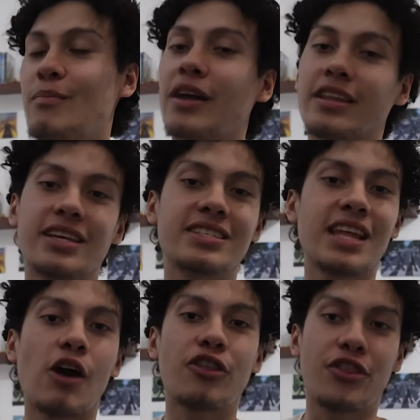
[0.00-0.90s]
But he's
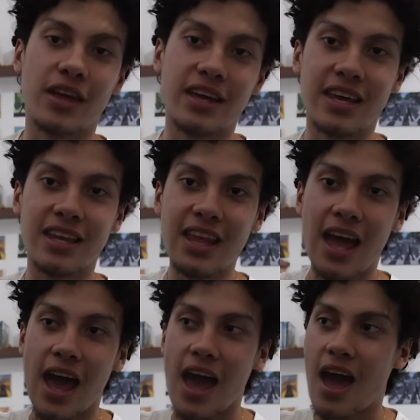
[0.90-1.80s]
not thinking
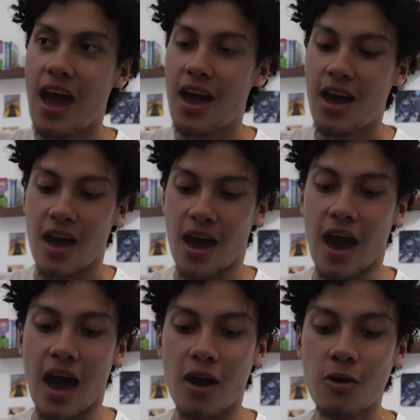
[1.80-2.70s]

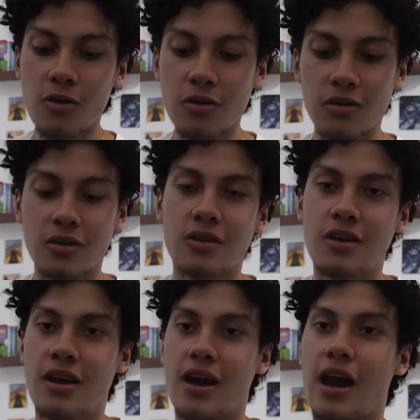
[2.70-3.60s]
how
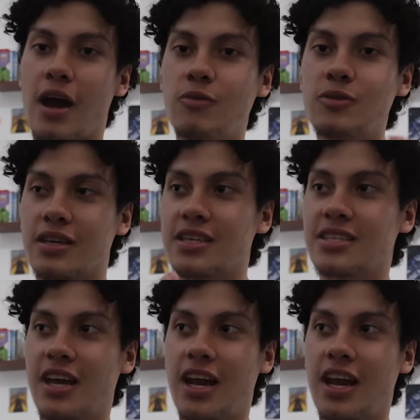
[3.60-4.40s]
he's